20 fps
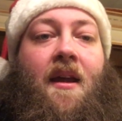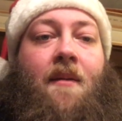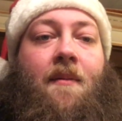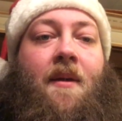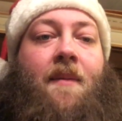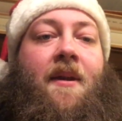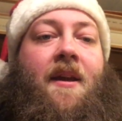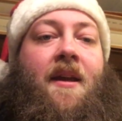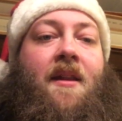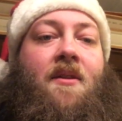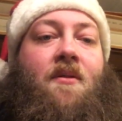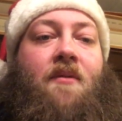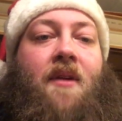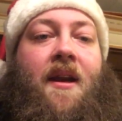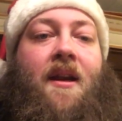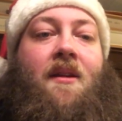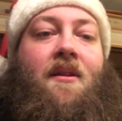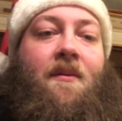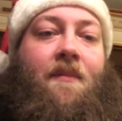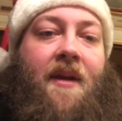Maybe get the
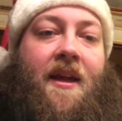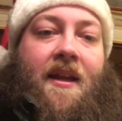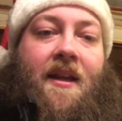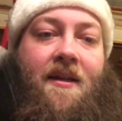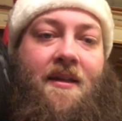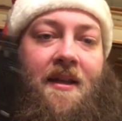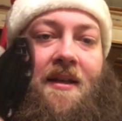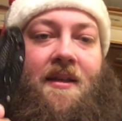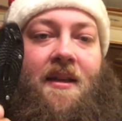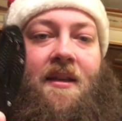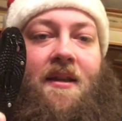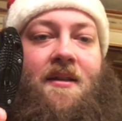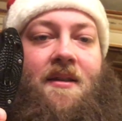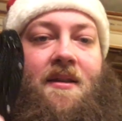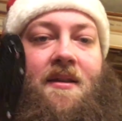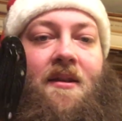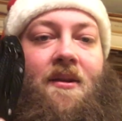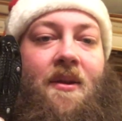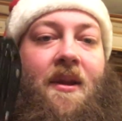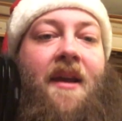regular Manix. I said this
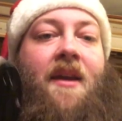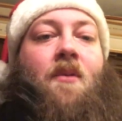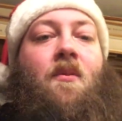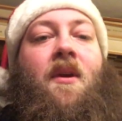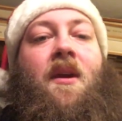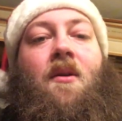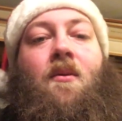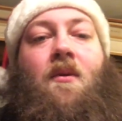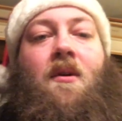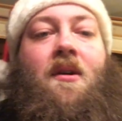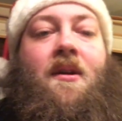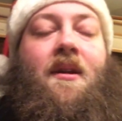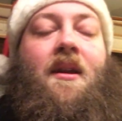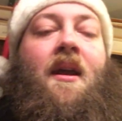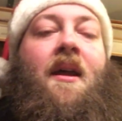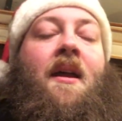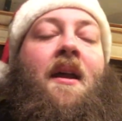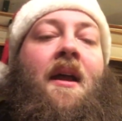is the lightweight one.